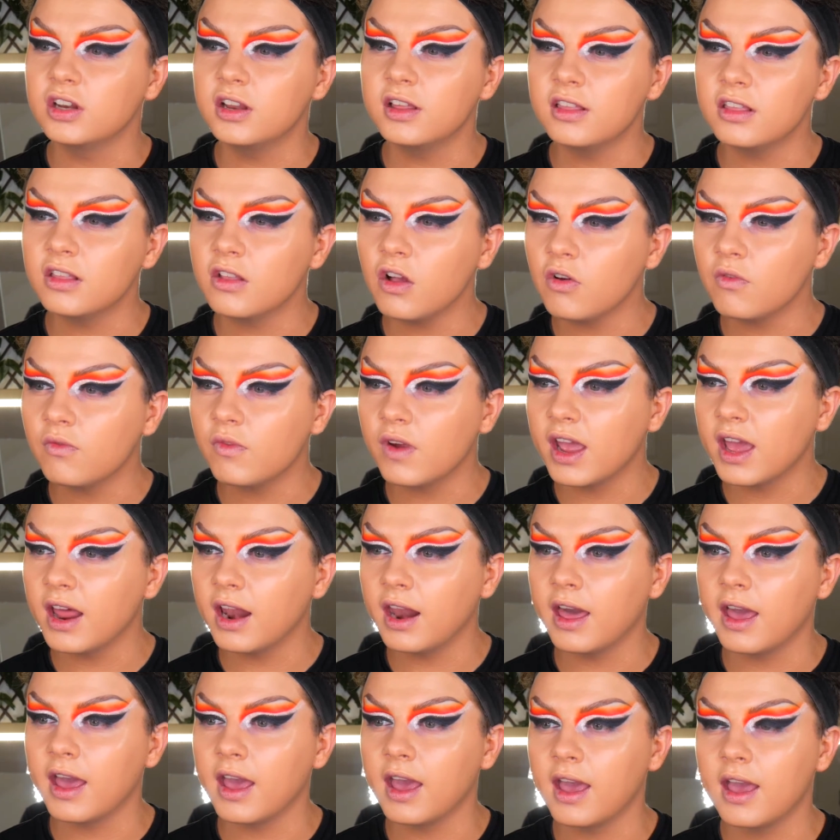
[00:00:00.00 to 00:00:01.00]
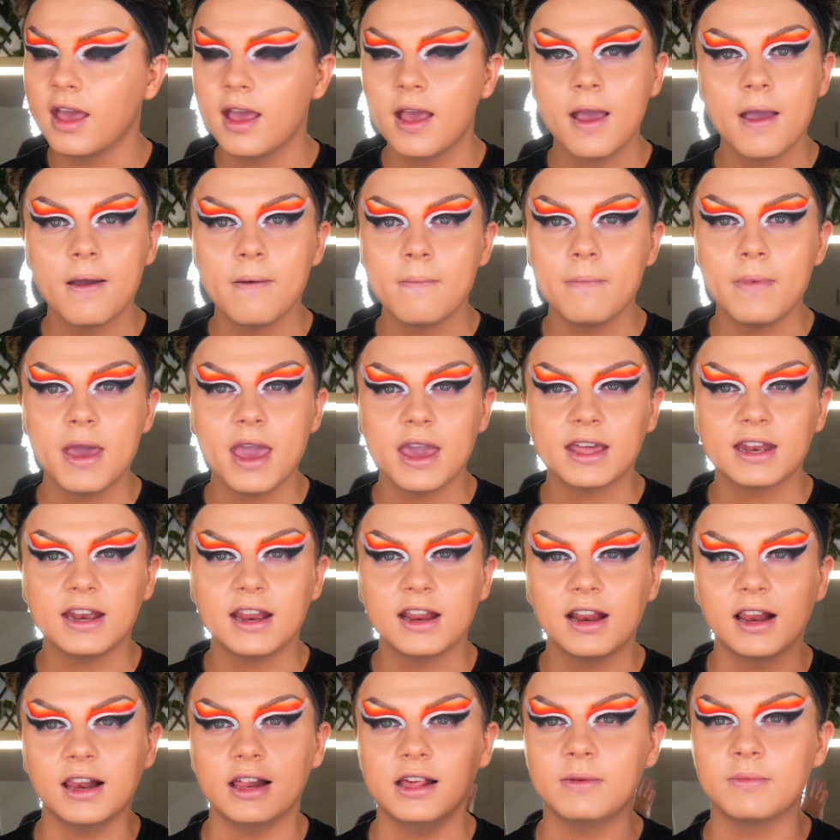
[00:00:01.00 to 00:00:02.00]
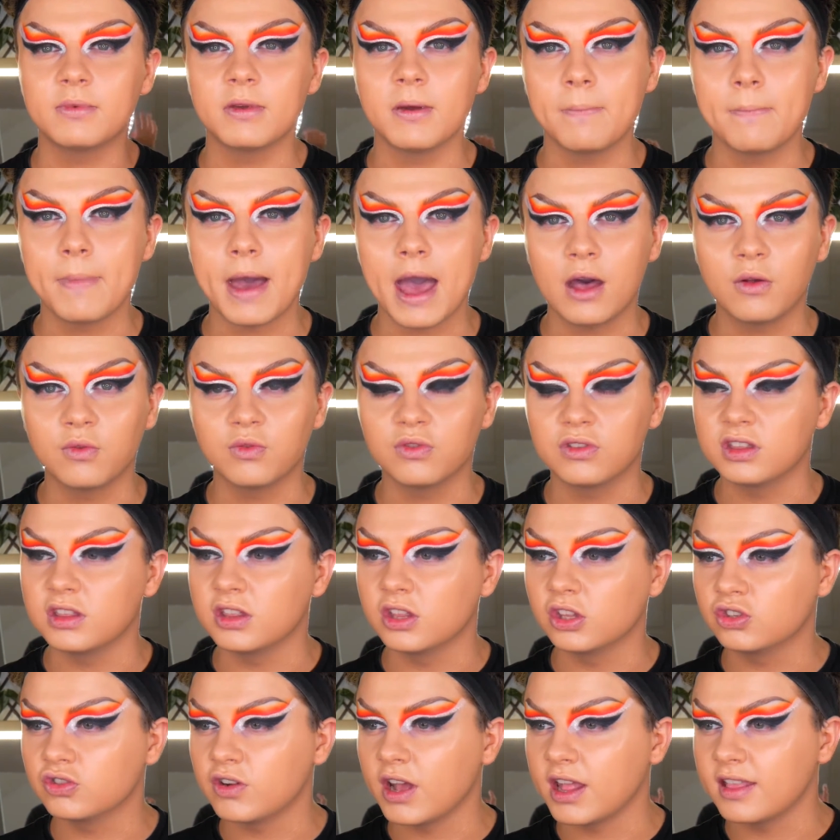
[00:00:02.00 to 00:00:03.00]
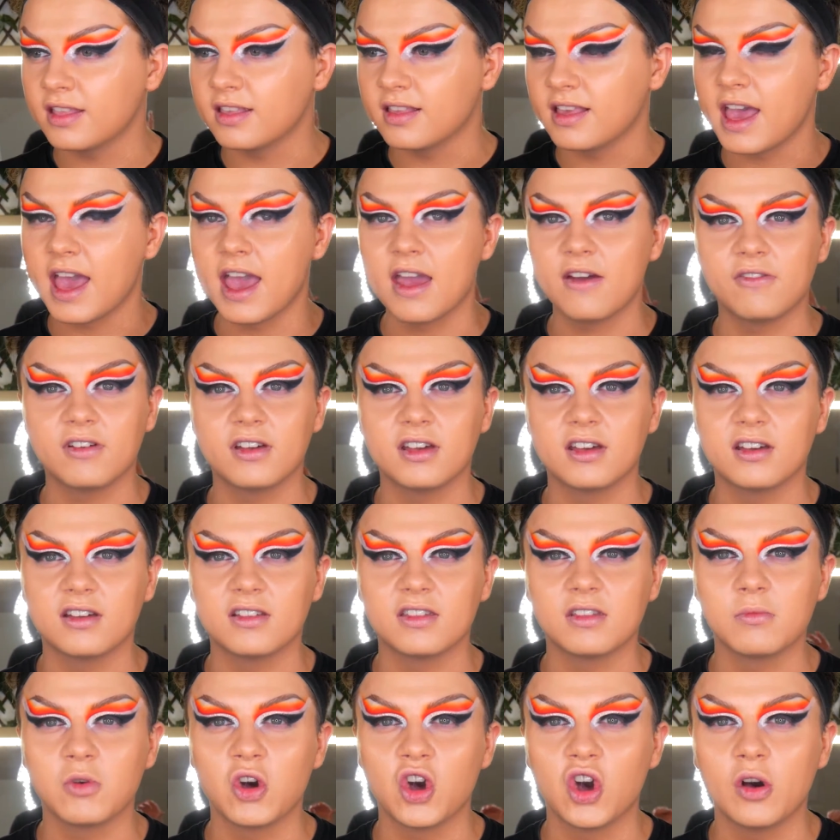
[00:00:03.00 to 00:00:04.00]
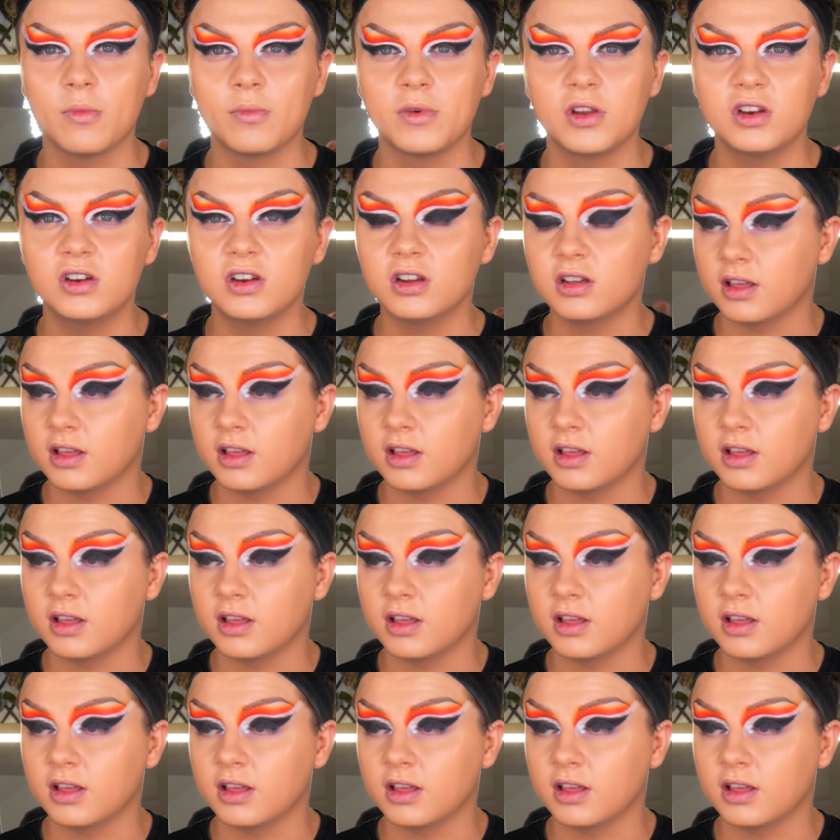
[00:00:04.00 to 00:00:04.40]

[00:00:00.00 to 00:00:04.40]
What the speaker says: It's not really making any leaps and bounds in the trends area at the moment.